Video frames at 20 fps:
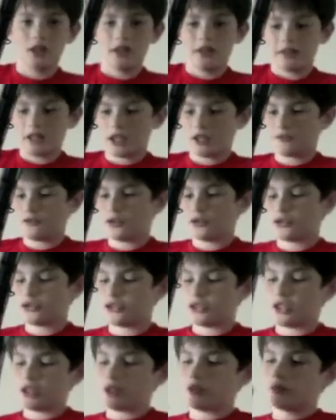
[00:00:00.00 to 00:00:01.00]
That's full
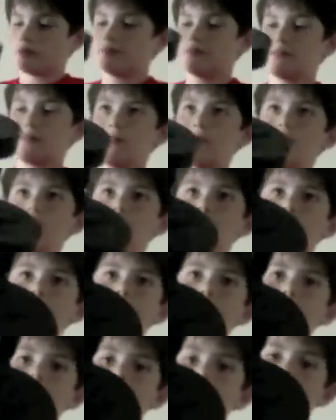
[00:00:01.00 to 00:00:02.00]
steel,
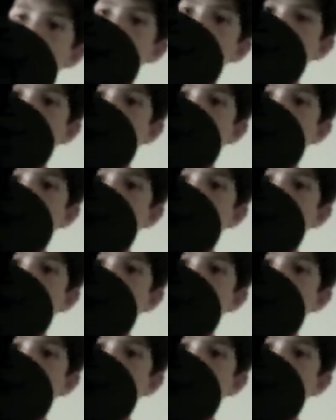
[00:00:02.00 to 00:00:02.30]
welded on